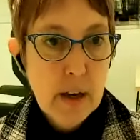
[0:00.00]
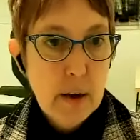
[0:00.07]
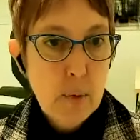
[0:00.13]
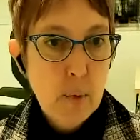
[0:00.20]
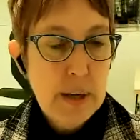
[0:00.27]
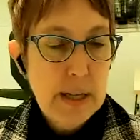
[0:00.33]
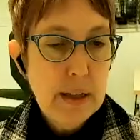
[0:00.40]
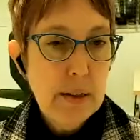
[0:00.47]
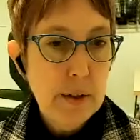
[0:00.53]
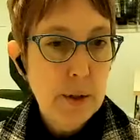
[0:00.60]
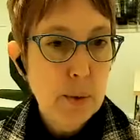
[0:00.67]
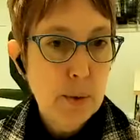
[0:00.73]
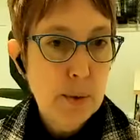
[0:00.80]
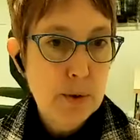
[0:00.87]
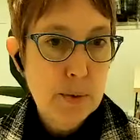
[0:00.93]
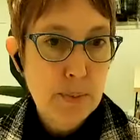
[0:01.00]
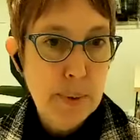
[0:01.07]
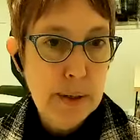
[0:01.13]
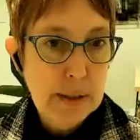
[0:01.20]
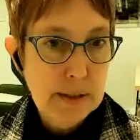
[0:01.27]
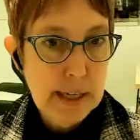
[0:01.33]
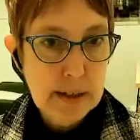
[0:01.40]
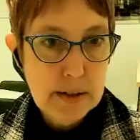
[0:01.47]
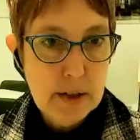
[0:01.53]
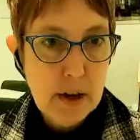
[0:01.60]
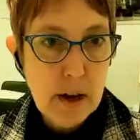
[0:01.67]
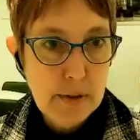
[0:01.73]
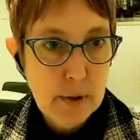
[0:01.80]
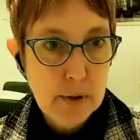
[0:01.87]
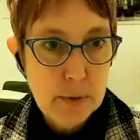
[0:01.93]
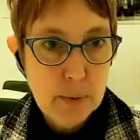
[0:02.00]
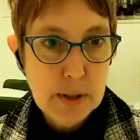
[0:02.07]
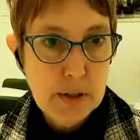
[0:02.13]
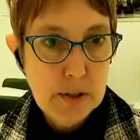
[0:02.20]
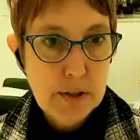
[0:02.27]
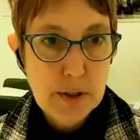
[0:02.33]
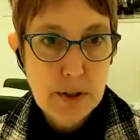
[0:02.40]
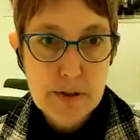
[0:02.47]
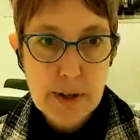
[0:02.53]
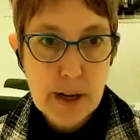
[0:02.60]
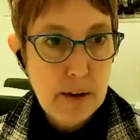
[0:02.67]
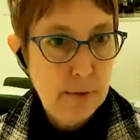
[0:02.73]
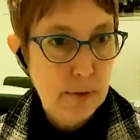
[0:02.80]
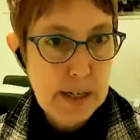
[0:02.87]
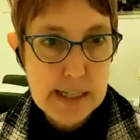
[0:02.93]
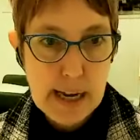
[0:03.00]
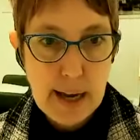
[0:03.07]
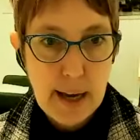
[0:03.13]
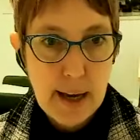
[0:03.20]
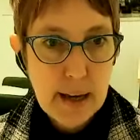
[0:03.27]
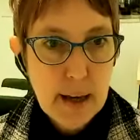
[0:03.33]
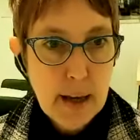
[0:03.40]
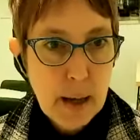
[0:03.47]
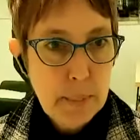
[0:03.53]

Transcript: We lose buildings on those registers every day.